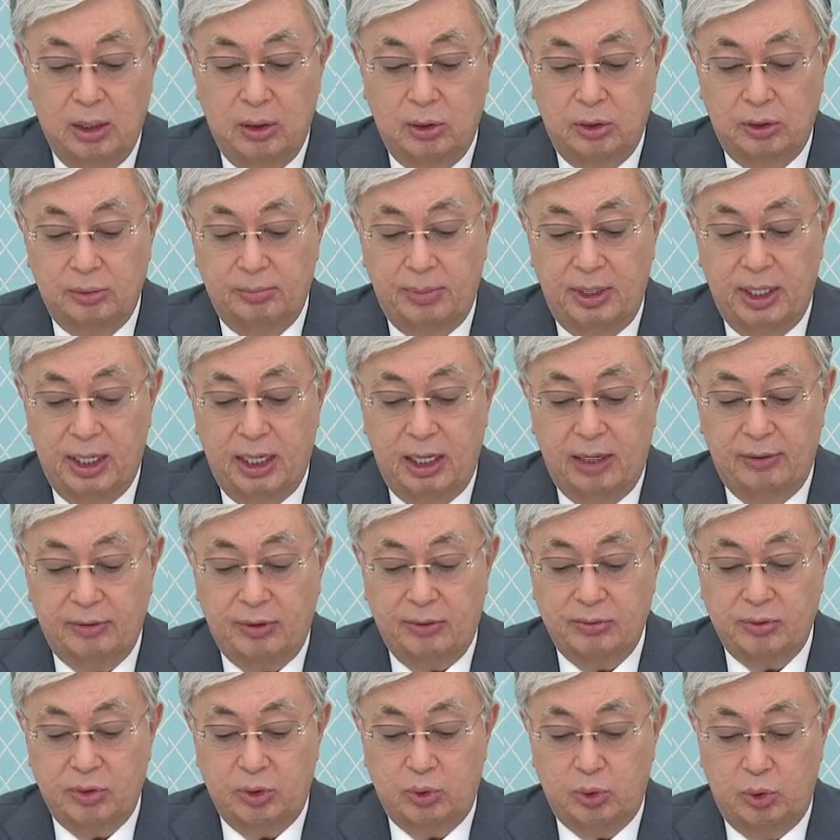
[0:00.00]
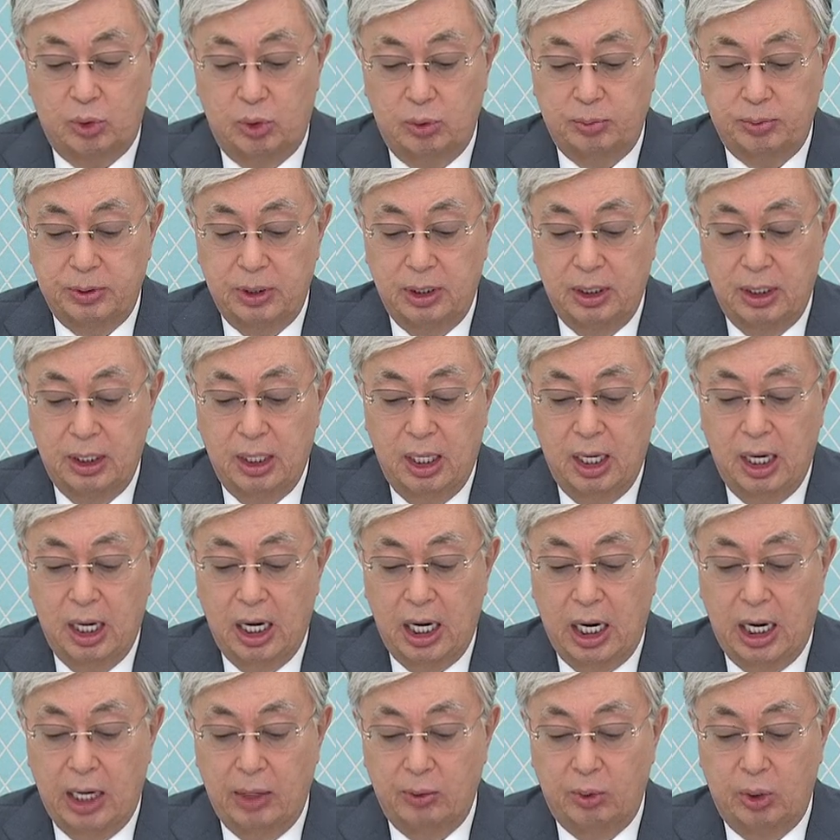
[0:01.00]
On behalf of the group,
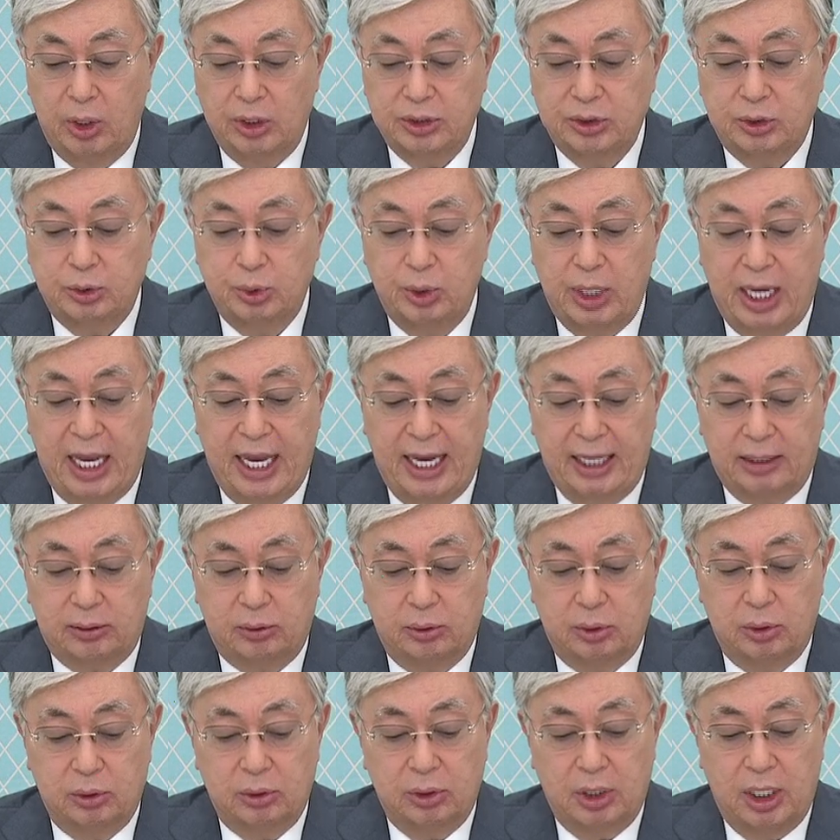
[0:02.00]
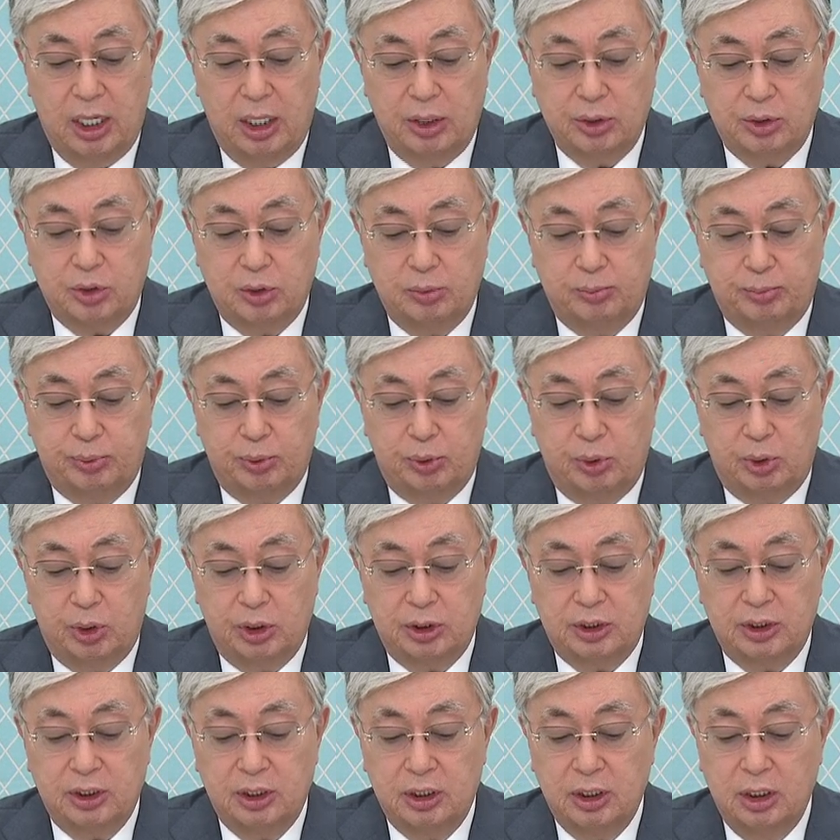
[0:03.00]
I want to echo our
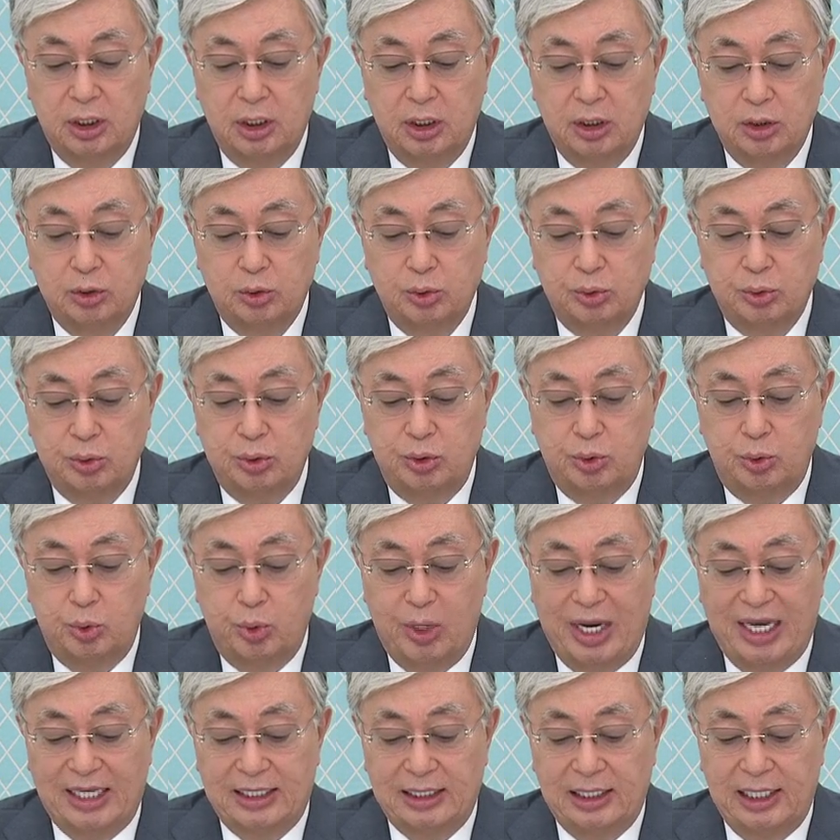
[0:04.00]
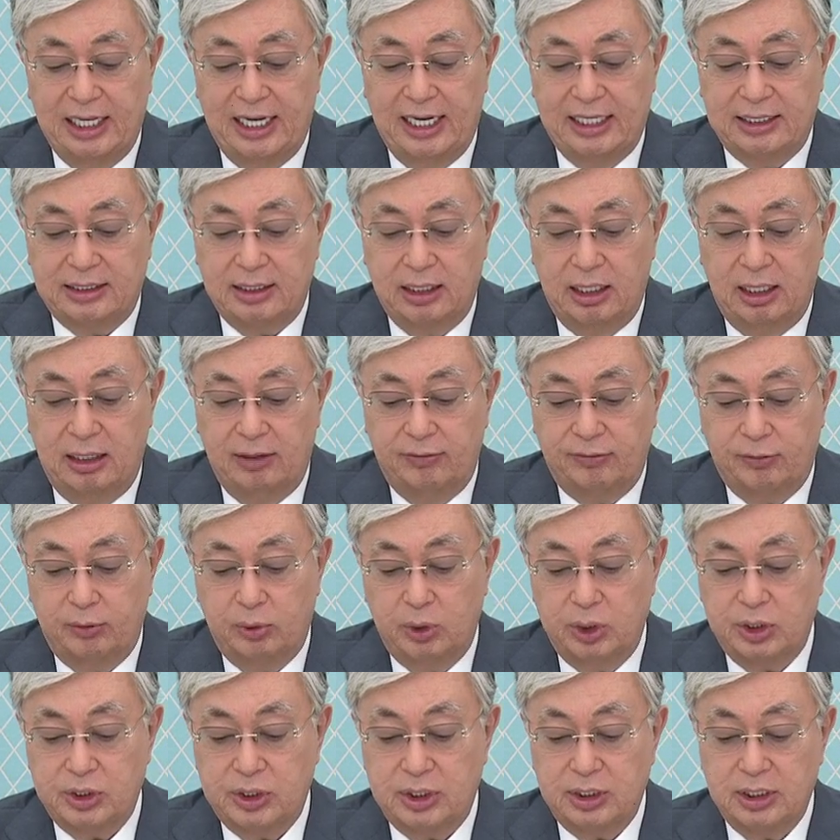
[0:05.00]
support to UN-led
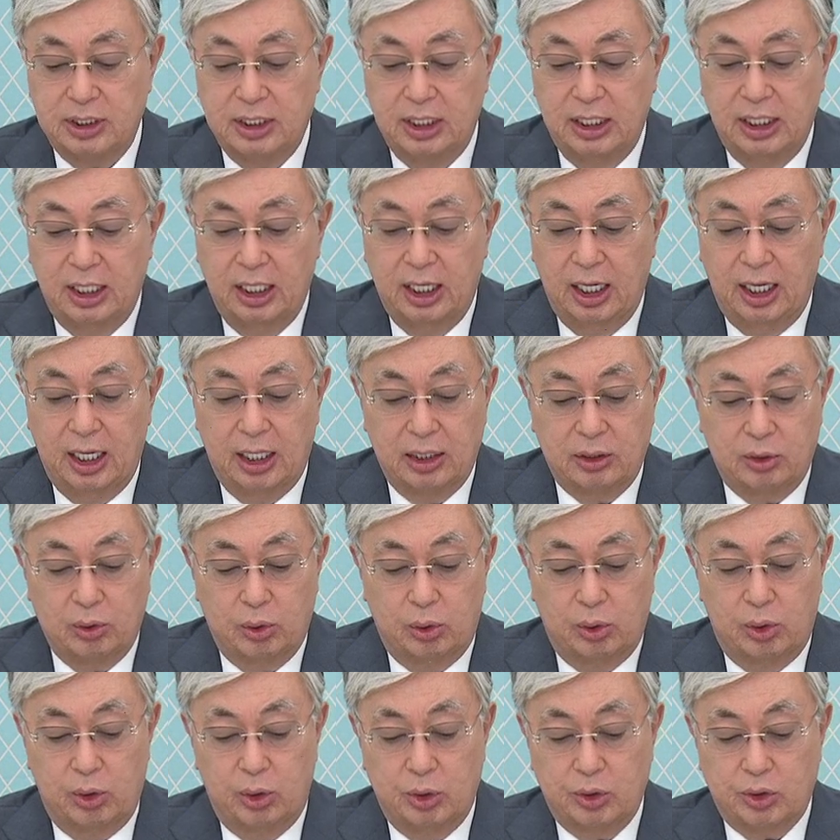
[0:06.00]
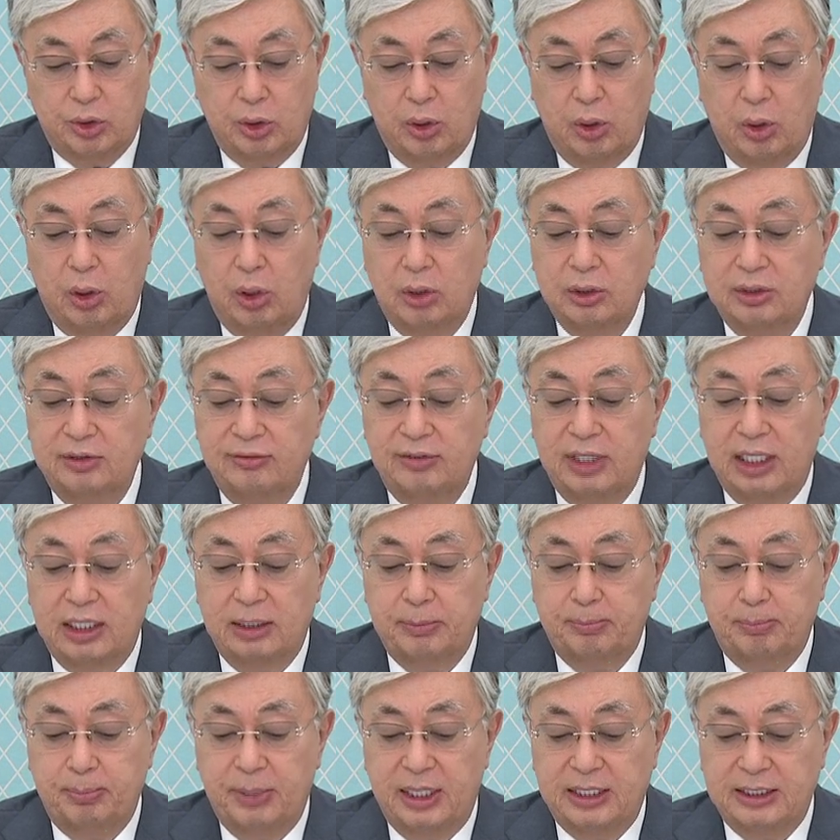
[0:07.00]
efforts and urge all
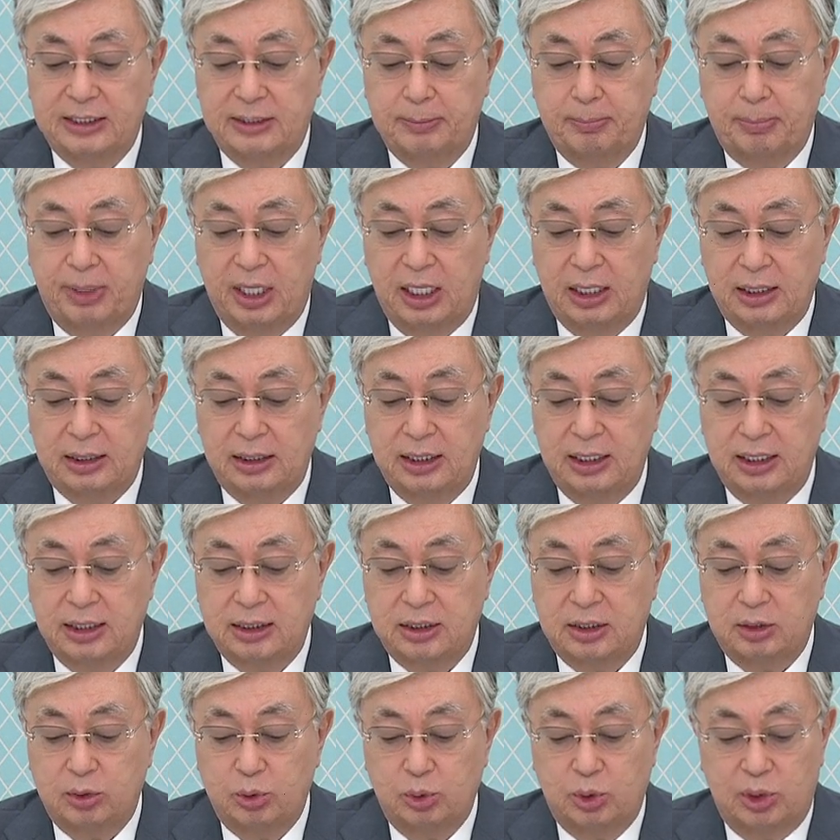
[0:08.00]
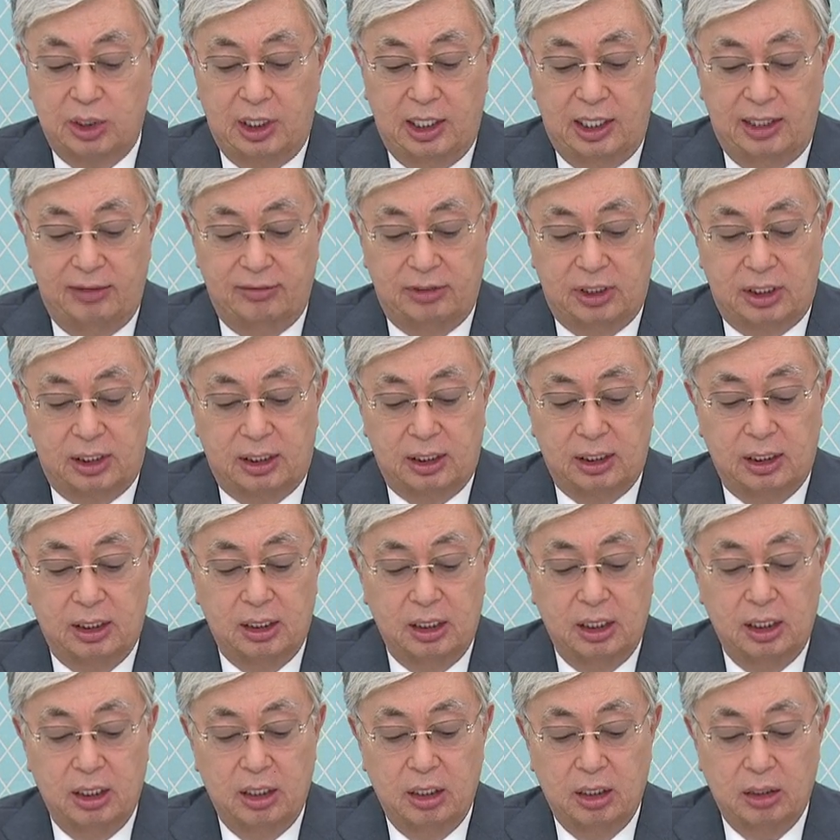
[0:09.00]
development partners to deliver
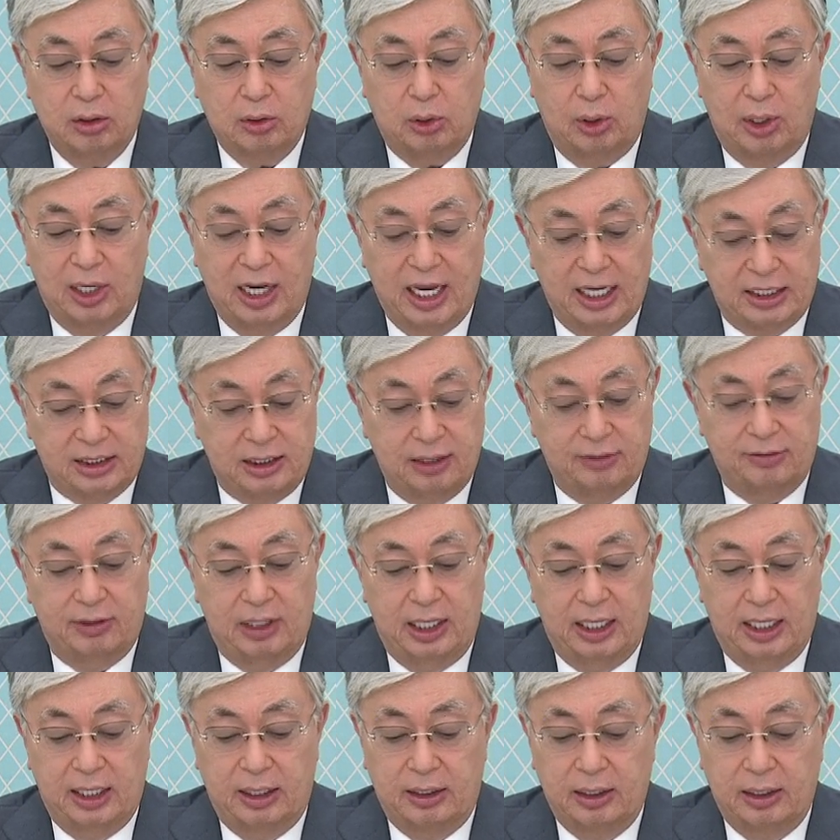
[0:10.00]
collectively